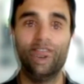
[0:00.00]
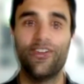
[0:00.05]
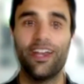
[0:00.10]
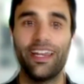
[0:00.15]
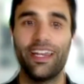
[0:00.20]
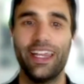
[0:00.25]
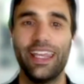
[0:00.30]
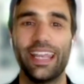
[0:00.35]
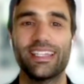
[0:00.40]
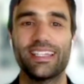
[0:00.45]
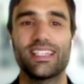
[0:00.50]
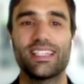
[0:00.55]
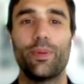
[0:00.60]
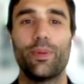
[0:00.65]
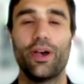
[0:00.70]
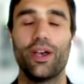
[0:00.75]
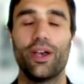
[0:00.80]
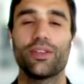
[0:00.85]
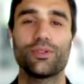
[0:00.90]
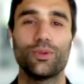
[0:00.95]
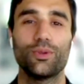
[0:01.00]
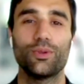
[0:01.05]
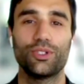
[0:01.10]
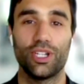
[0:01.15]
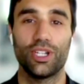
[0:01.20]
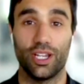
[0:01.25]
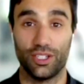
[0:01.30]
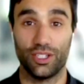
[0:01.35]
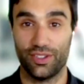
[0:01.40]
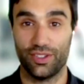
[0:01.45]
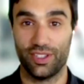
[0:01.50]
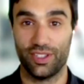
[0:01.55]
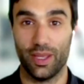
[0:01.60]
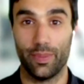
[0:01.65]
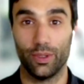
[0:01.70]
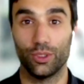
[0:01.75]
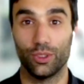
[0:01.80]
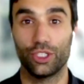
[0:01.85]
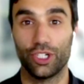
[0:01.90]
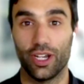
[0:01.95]
Finally, it's the personal
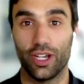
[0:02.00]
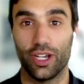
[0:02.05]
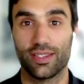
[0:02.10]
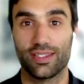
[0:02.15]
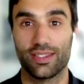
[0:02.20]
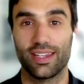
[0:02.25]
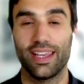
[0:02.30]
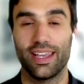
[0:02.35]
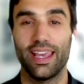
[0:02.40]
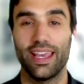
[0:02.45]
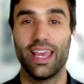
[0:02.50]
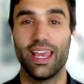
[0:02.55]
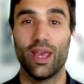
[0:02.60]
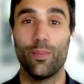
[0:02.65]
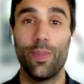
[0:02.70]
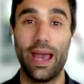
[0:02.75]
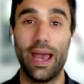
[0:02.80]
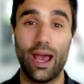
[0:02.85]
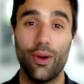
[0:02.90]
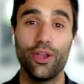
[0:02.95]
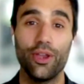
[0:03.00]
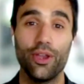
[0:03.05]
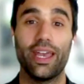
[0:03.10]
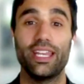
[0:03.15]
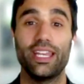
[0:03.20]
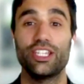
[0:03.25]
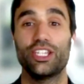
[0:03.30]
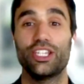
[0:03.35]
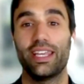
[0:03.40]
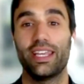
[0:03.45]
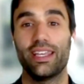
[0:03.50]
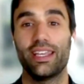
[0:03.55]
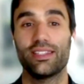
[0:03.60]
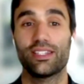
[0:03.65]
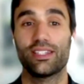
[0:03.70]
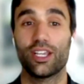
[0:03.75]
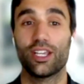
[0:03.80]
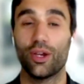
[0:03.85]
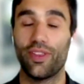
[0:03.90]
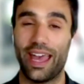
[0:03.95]
touches that build trust. Empower your
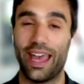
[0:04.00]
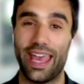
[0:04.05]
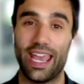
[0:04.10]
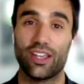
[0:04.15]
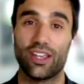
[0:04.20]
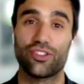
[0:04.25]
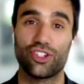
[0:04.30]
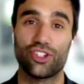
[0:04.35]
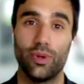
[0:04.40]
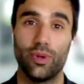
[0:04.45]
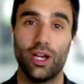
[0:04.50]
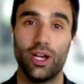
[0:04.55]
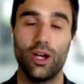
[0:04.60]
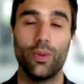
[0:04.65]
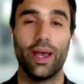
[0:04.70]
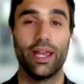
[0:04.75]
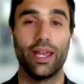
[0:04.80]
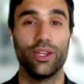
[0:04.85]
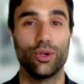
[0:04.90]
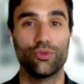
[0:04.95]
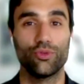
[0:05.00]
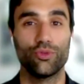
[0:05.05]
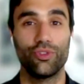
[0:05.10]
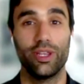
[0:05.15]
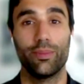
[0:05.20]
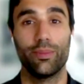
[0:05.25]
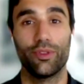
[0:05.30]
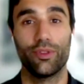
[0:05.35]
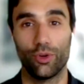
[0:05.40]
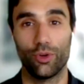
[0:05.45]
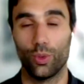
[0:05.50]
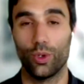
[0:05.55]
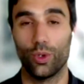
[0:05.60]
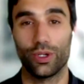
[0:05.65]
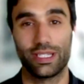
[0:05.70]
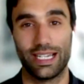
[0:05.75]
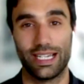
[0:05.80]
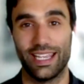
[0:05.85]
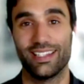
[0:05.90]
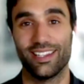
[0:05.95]
engineers to go that extra mile, and you'll reap the
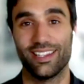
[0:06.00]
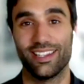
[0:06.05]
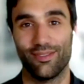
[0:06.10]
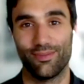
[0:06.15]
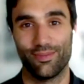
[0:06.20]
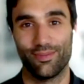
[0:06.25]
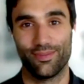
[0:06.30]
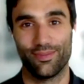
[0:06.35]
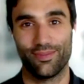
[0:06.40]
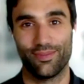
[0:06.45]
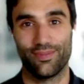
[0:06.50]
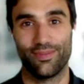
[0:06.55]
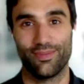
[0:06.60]
rewards later.